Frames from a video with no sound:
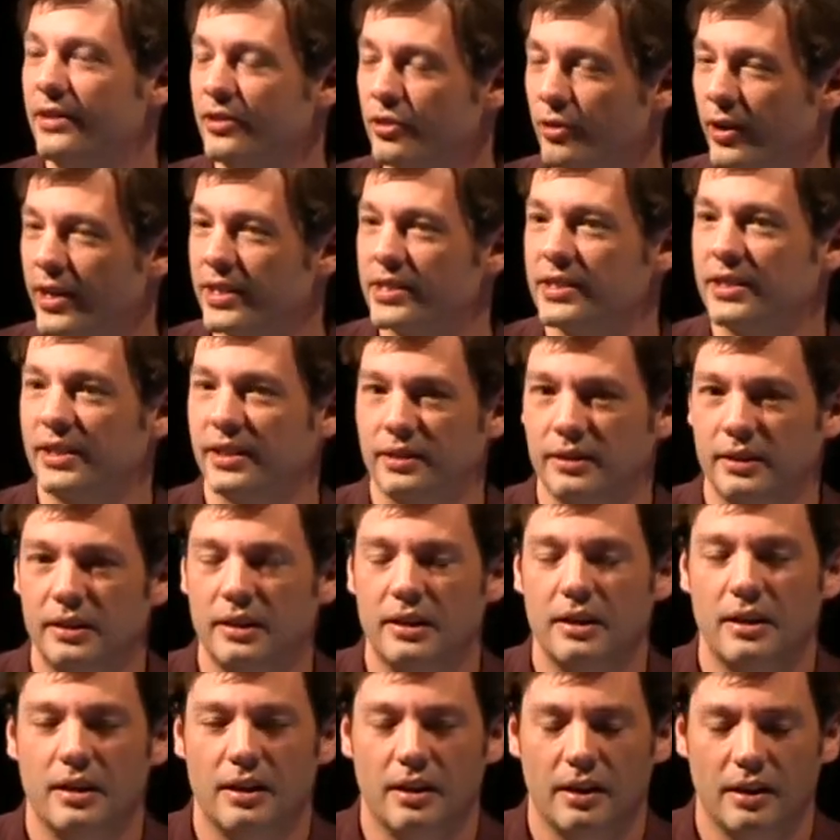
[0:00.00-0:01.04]
Interesting.
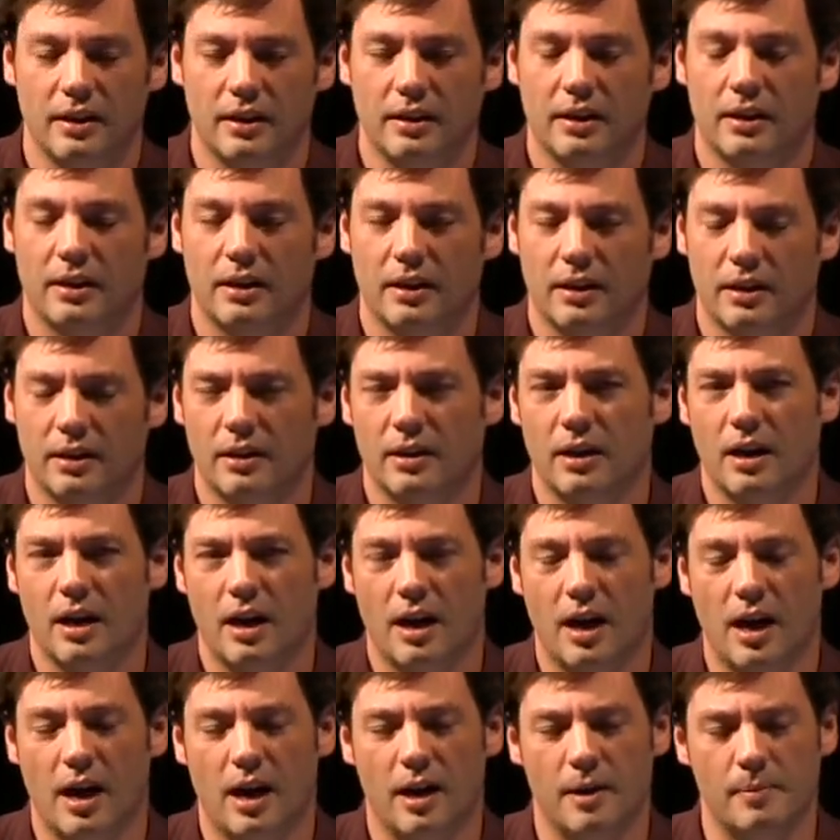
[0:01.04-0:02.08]

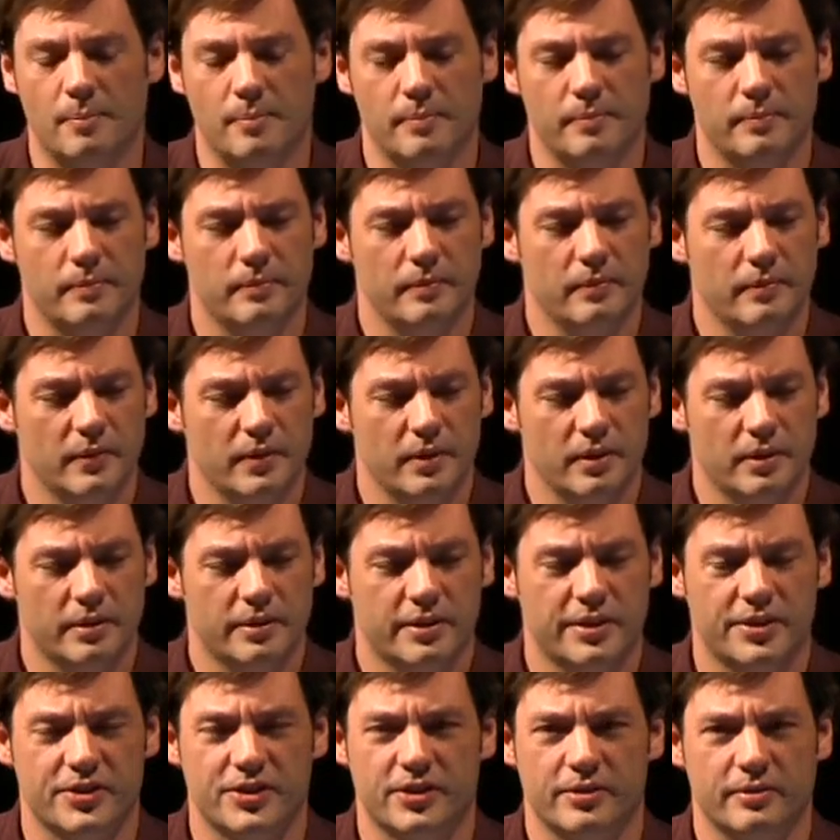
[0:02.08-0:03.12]
Um,
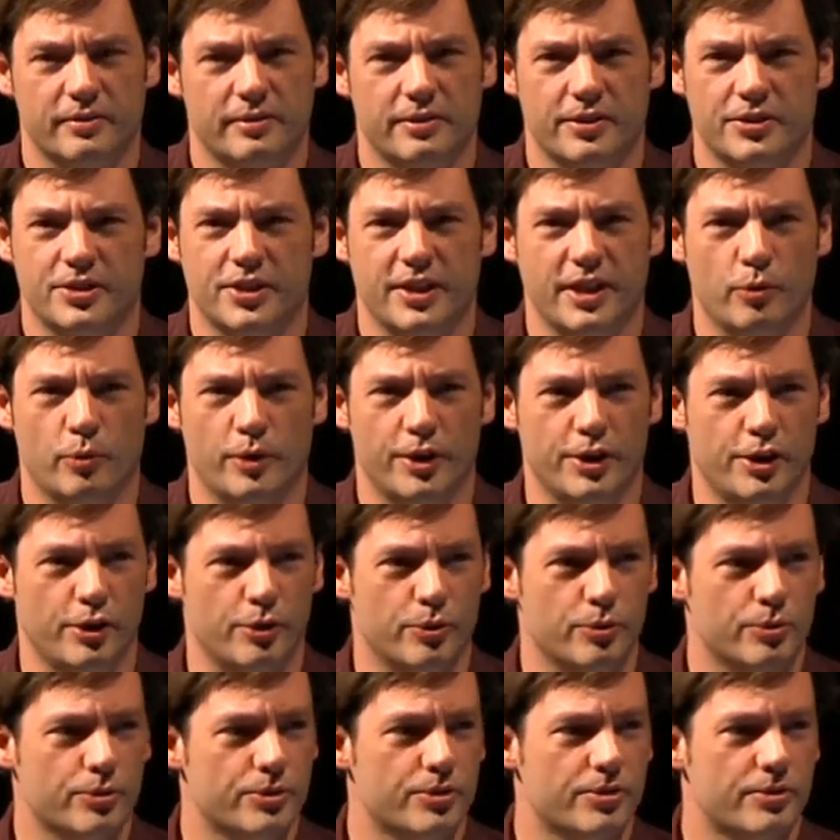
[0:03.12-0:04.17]
does, does anyone
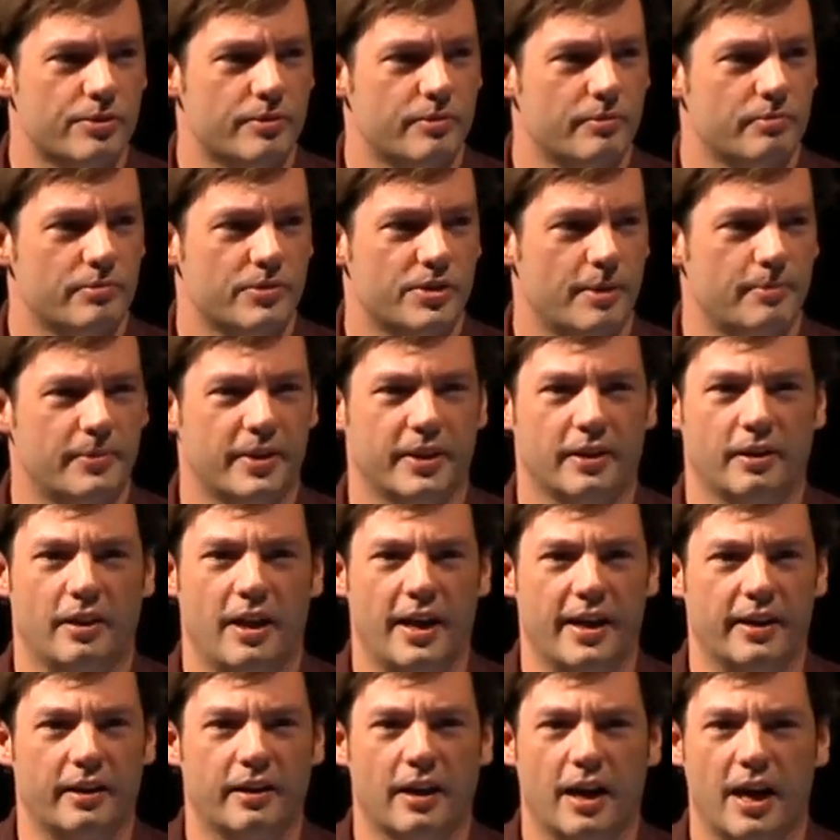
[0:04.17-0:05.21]
use something
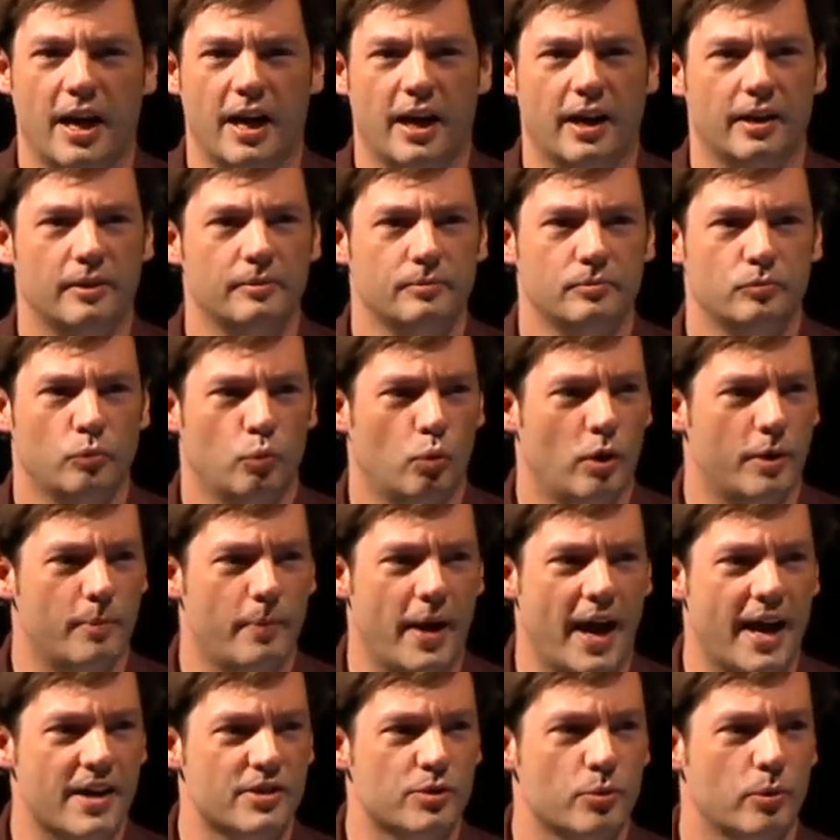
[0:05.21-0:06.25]
like uh,
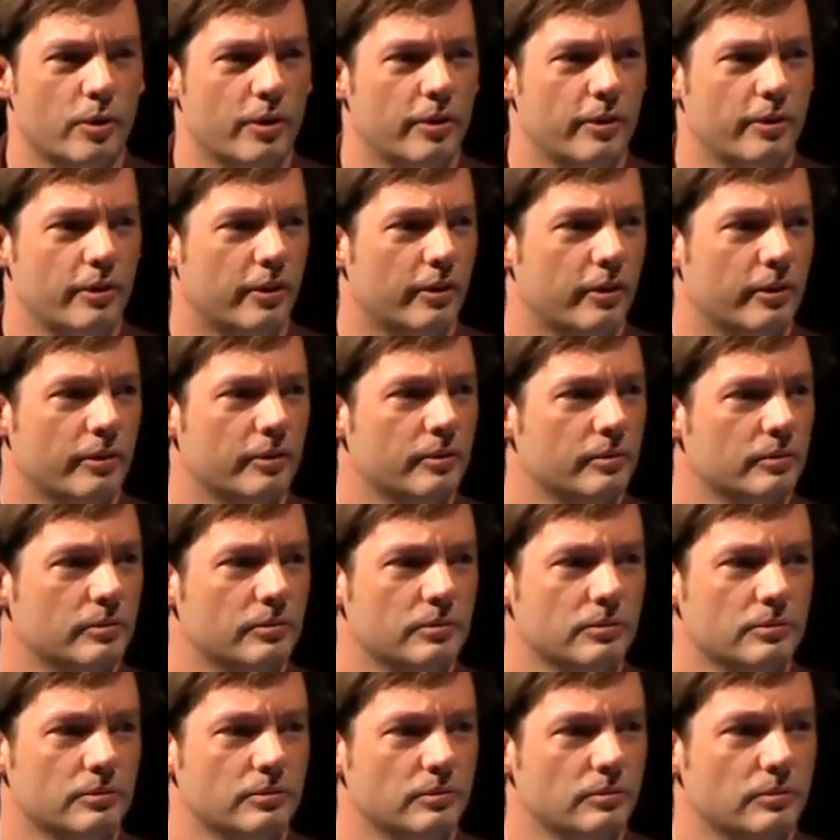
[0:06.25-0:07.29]
one password or,
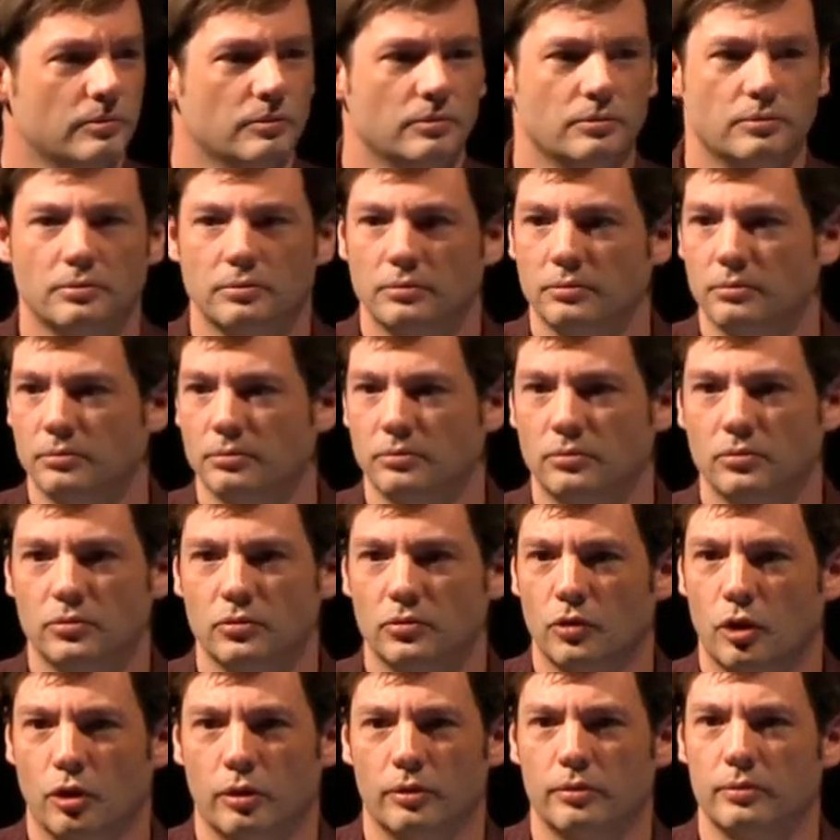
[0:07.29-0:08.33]

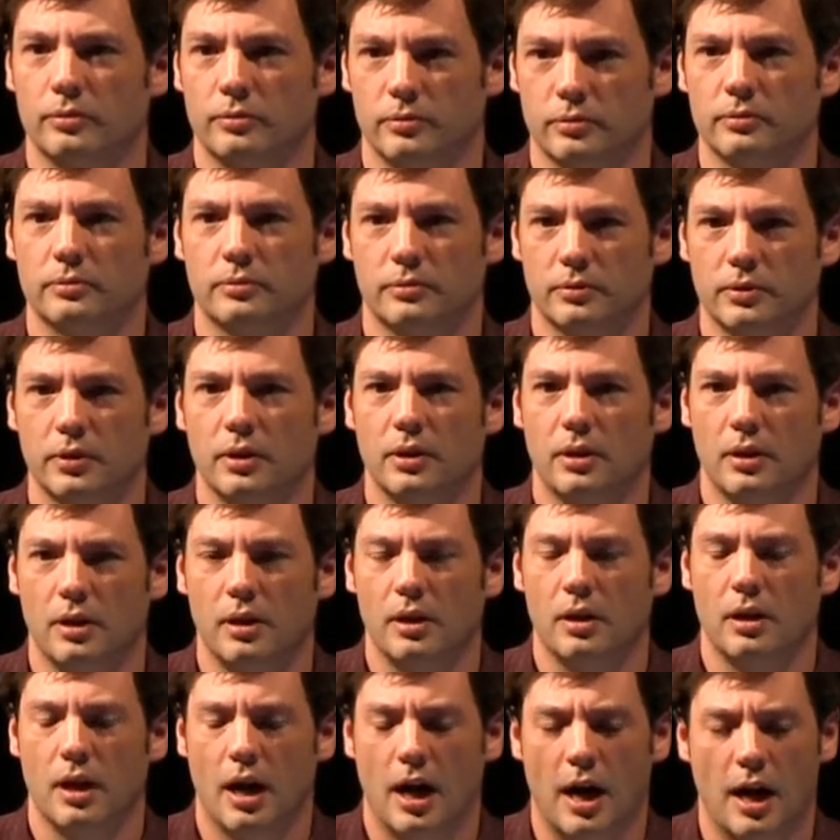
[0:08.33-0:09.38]
or
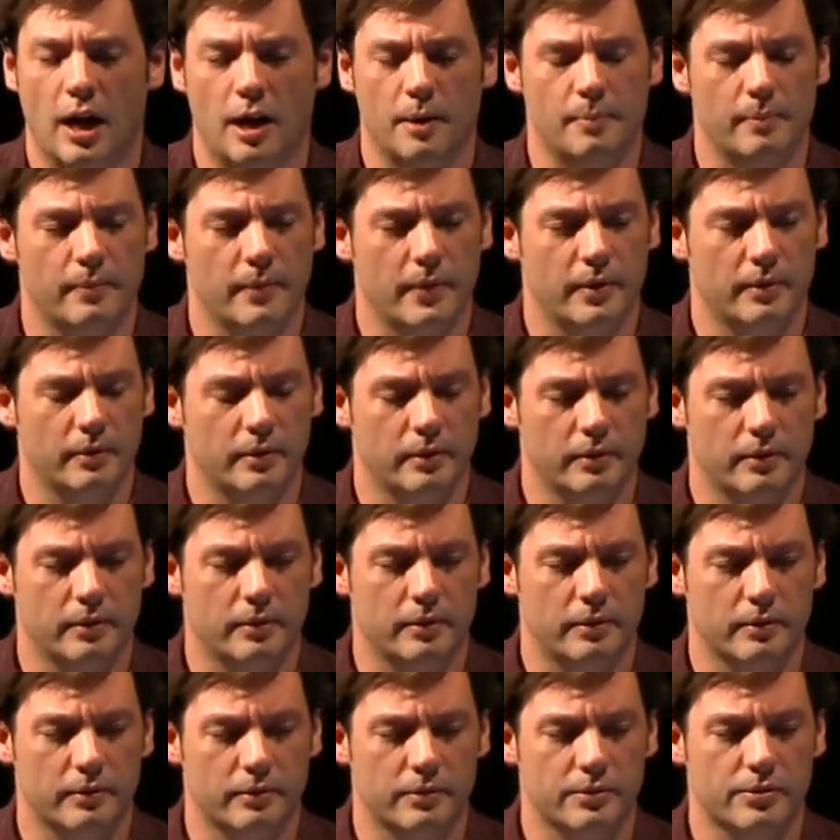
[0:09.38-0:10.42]
um,
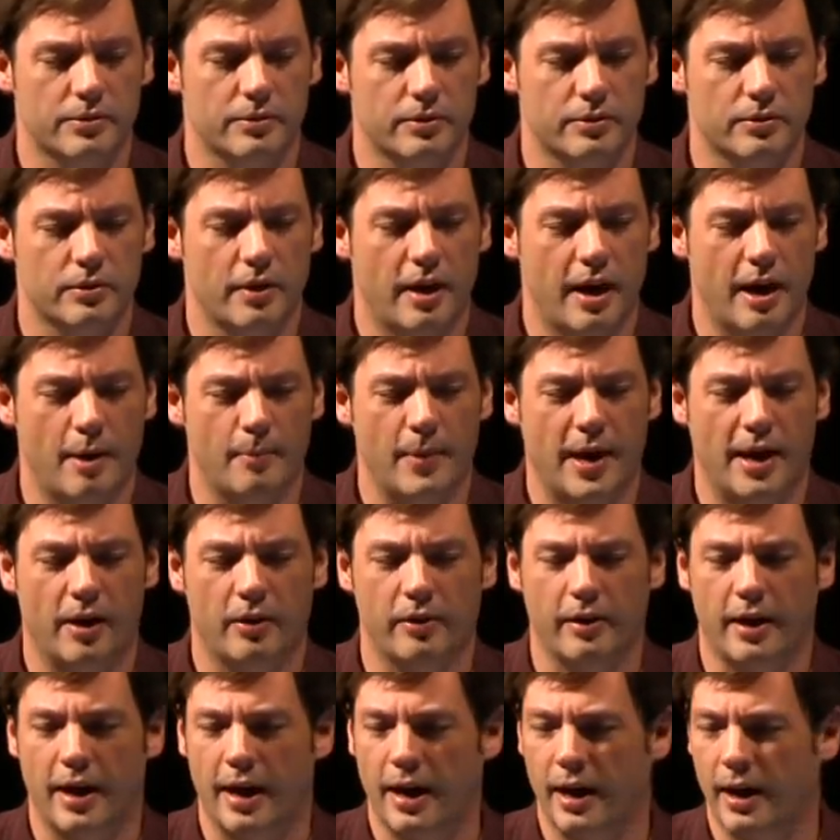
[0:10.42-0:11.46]
how
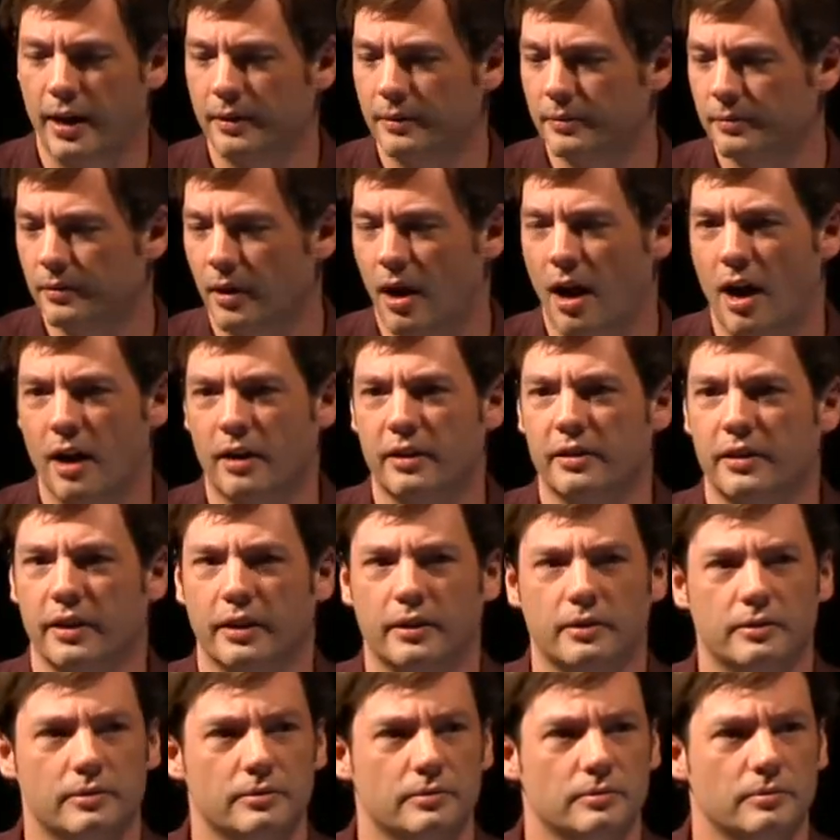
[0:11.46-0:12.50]
about uh,
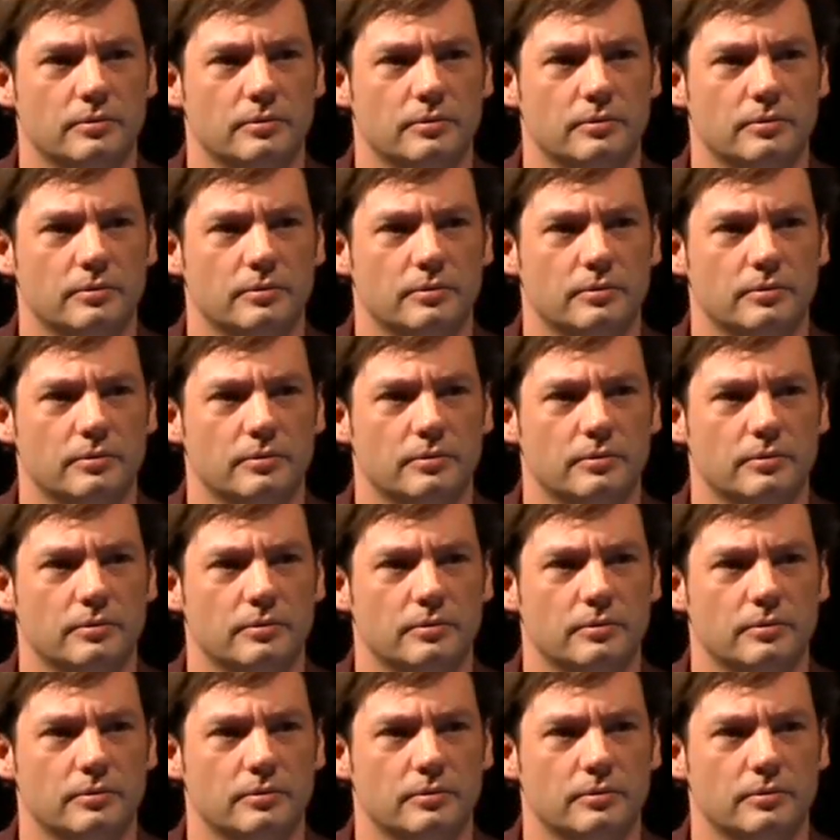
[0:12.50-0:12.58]
Okta?